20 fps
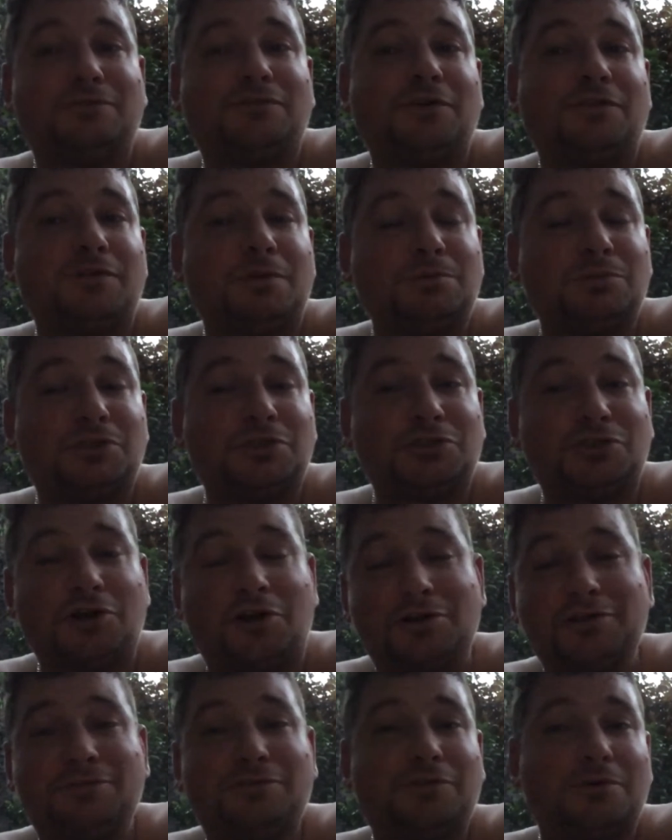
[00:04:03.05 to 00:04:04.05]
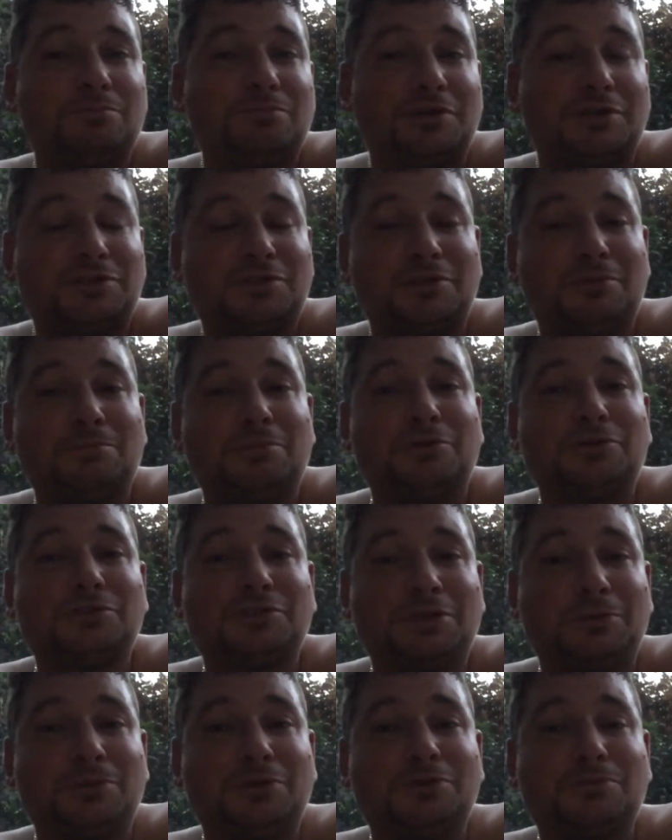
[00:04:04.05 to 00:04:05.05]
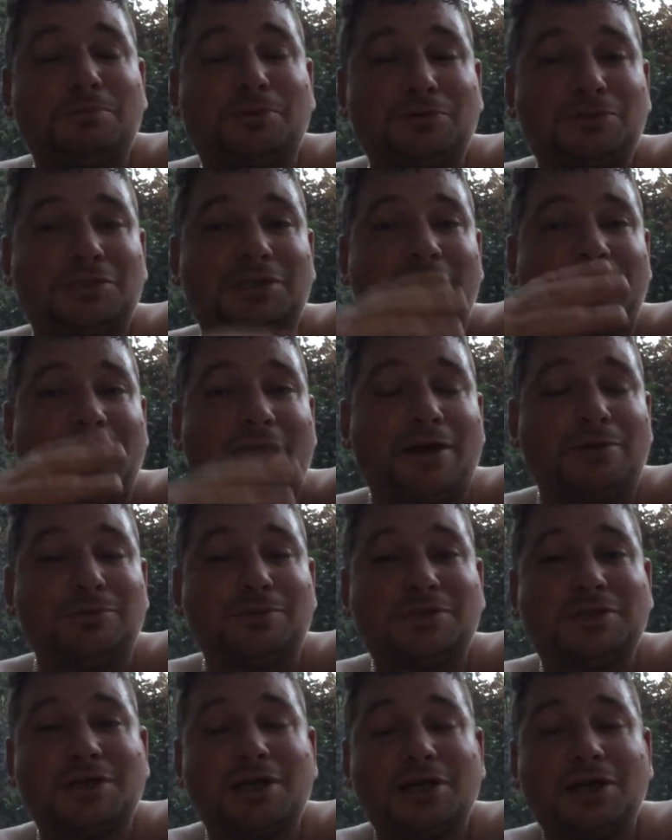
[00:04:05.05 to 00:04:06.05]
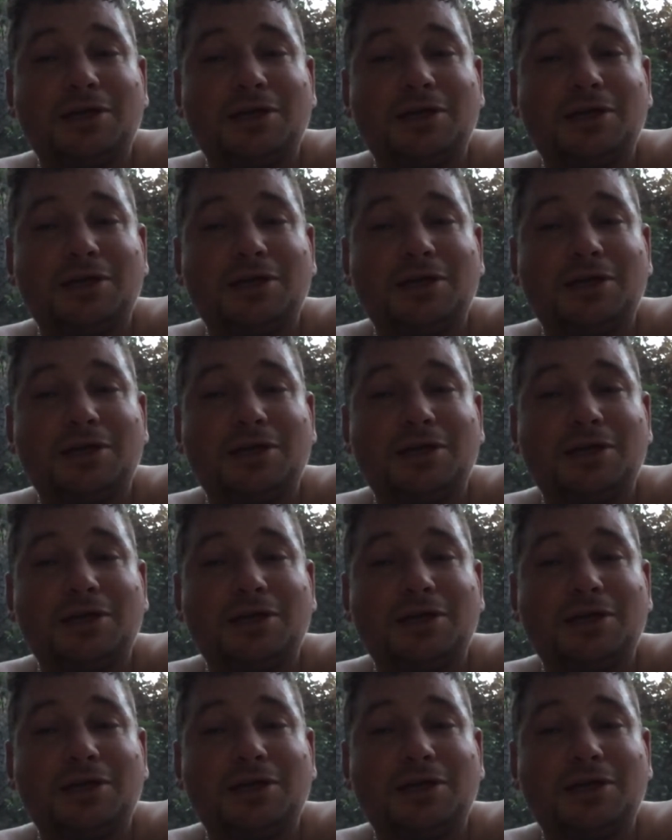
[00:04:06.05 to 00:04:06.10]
for them to join For Britain, but she was putting out